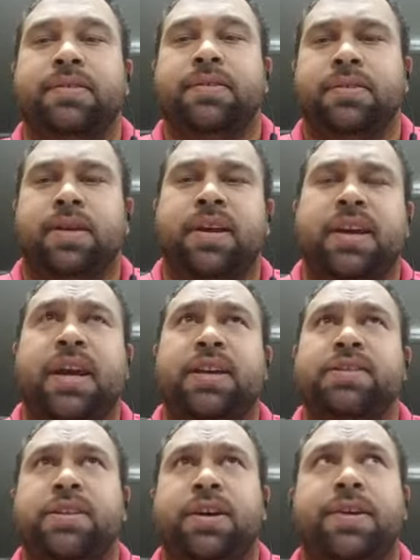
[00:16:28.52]
Okay,
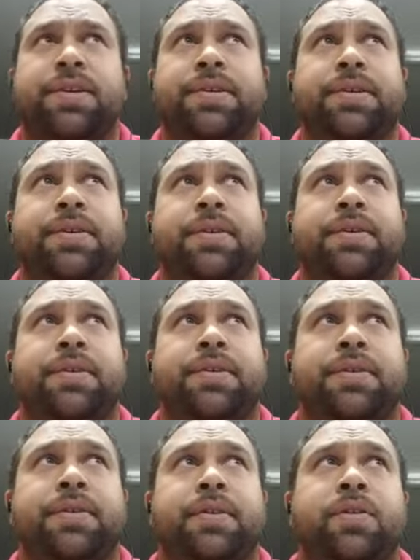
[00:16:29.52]
so
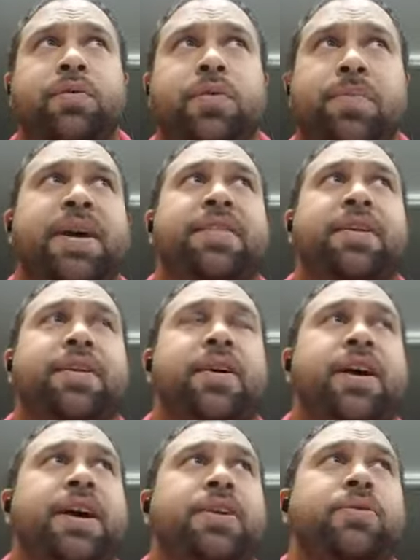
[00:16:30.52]
what about the
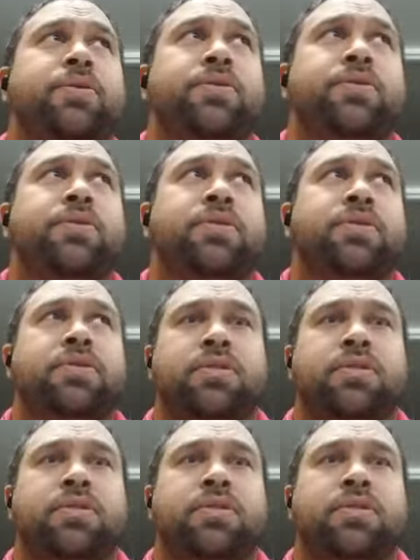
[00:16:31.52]
guy who's